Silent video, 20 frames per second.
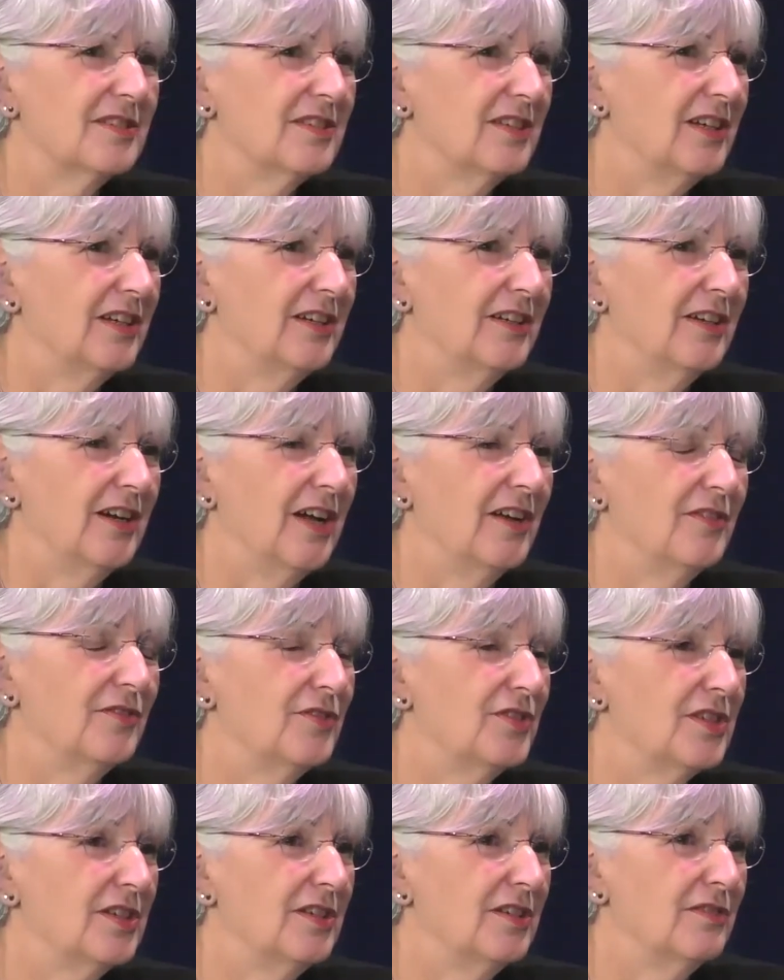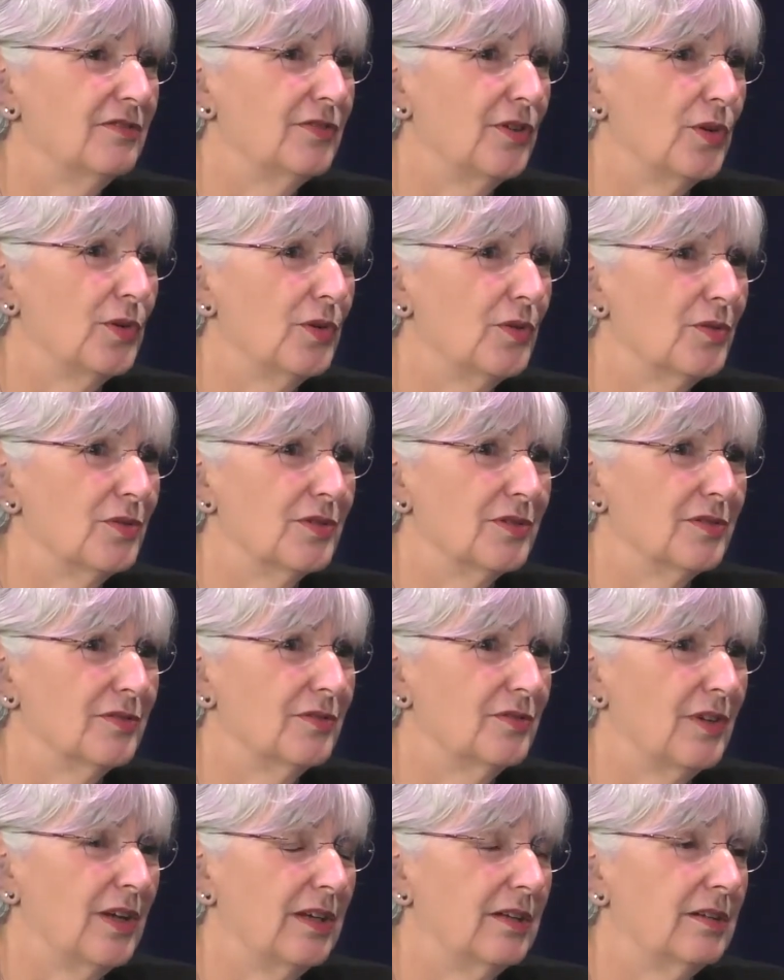So. Yeah, I've seen photos
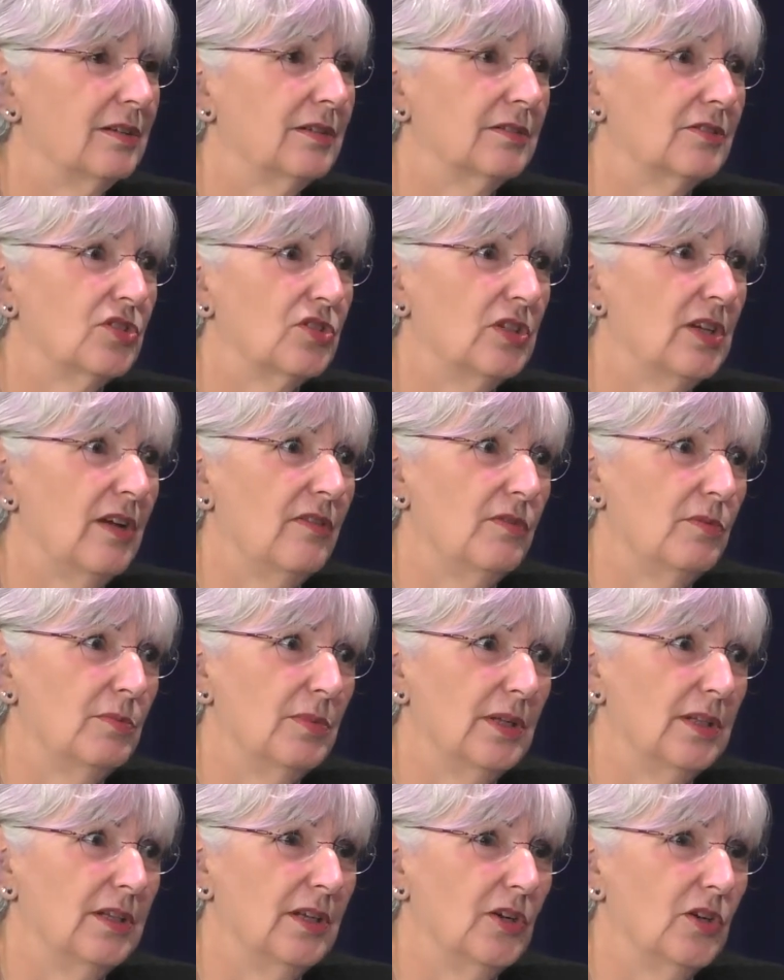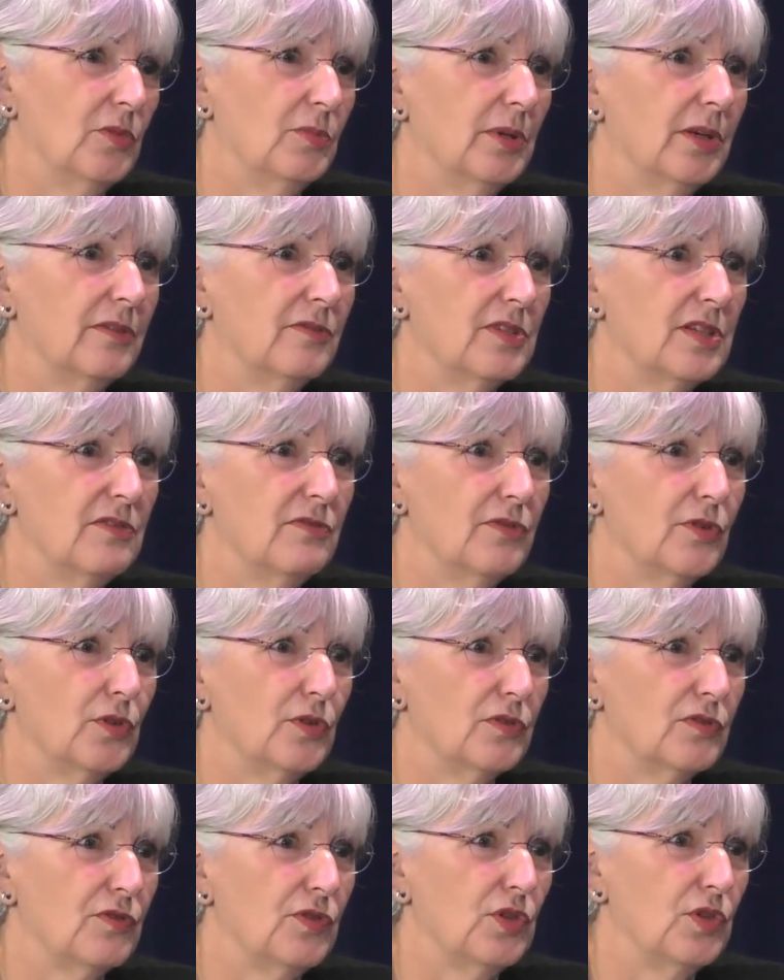of. I actually haven't been there, but I've seen
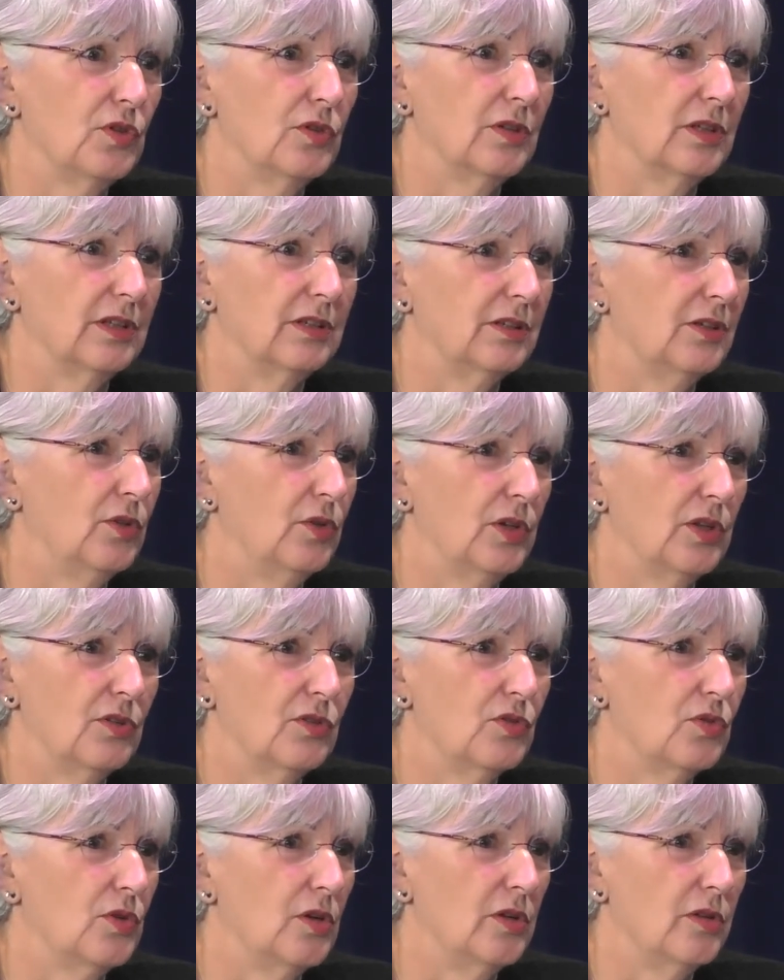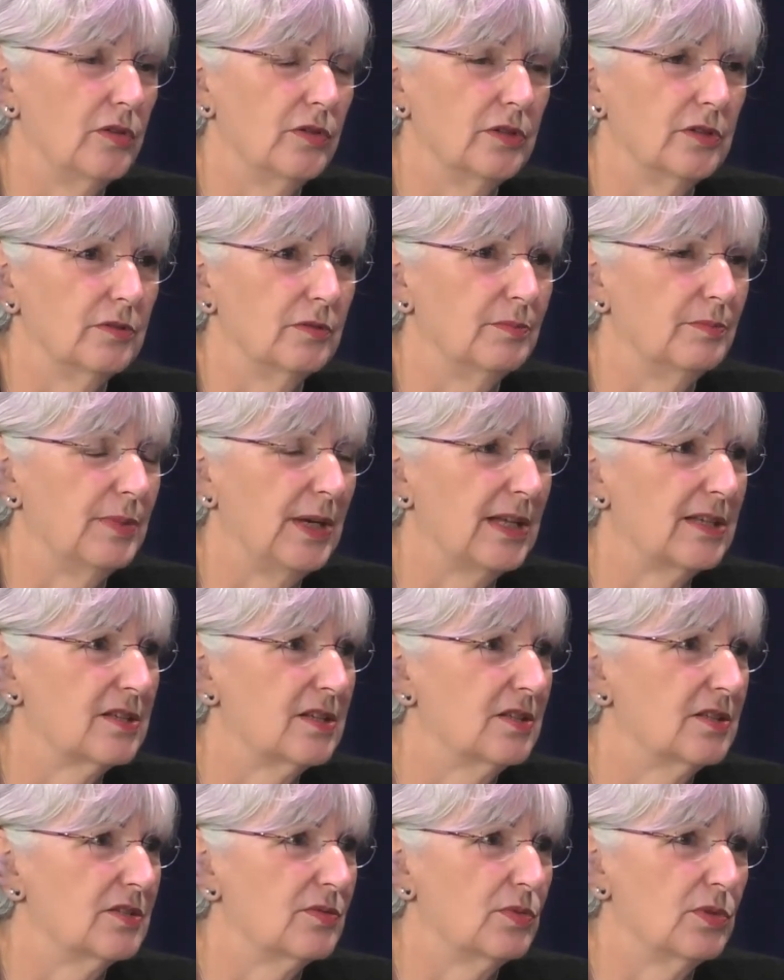photos where you go like going through all the
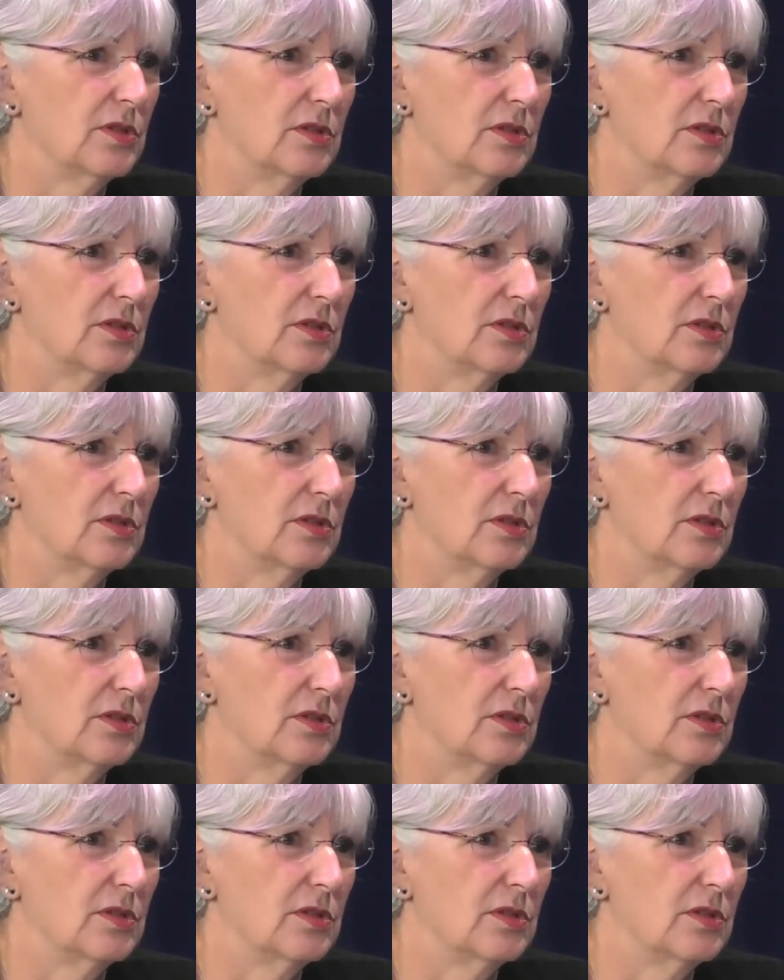baskets with